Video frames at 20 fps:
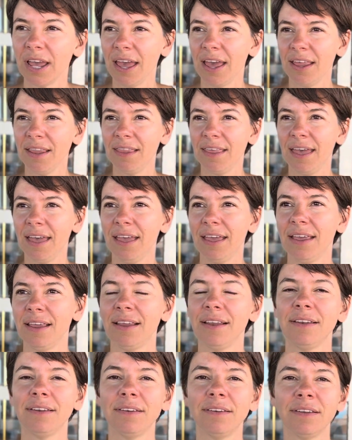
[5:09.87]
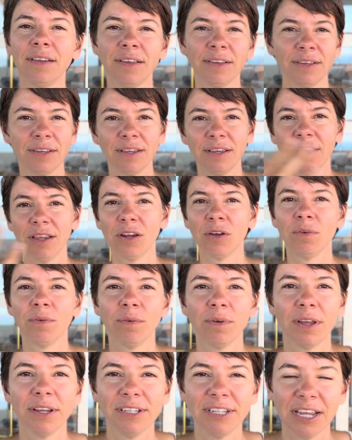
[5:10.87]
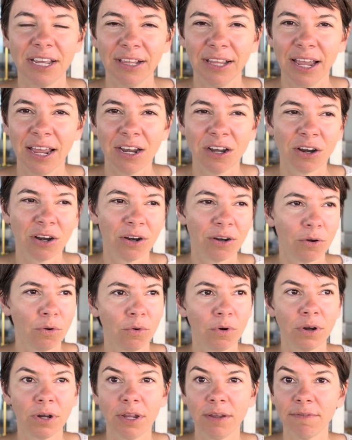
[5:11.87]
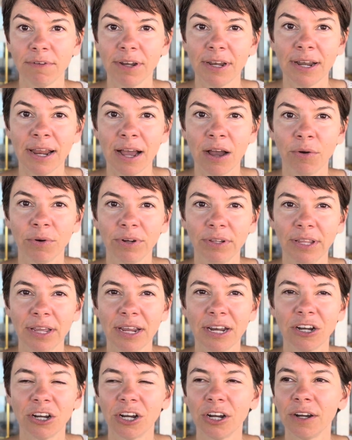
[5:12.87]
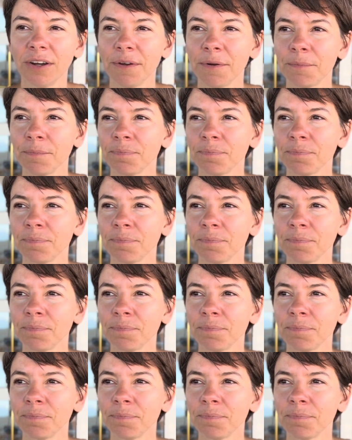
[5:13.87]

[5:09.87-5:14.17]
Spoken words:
And then, you know, a day later or even an hour later,